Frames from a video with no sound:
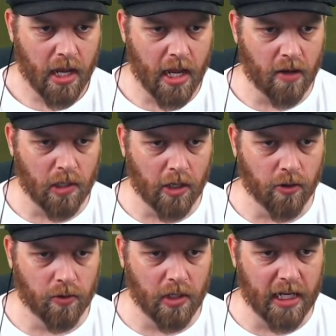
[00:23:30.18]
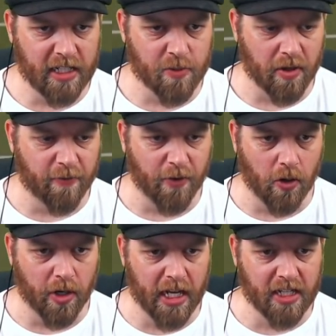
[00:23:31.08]
Aulu lays one
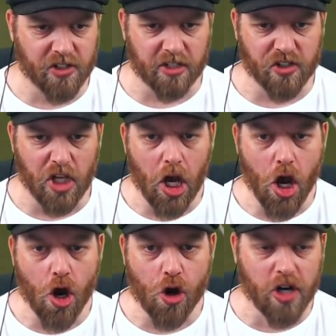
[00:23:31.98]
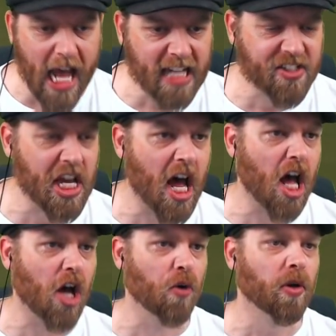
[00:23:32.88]
forward. Here's Kassoon! Let's go!
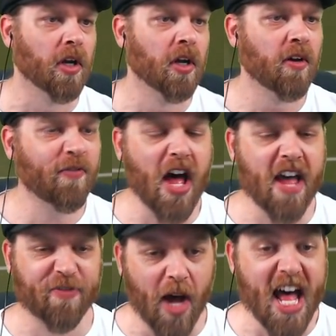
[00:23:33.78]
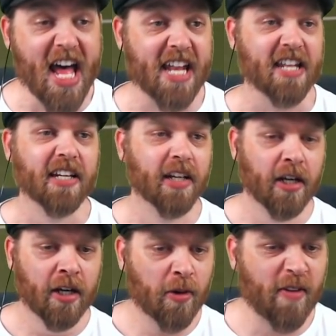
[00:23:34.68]
5-1!
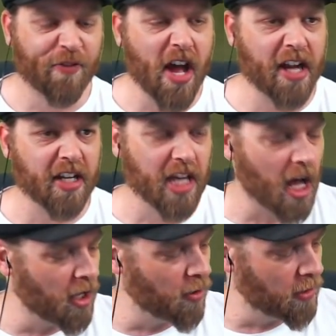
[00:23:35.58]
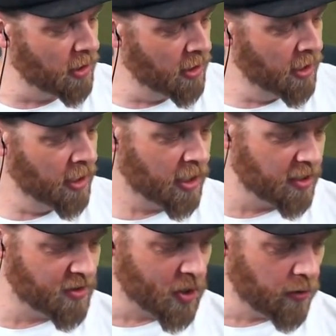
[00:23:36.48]
We find a goal.
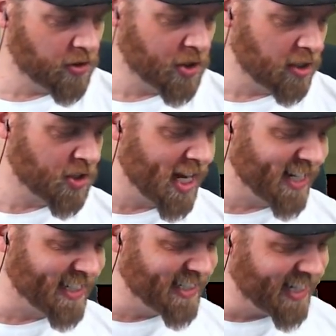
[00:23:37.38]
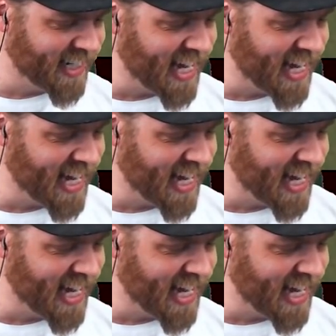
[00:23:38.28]
Kassoon's just checked into the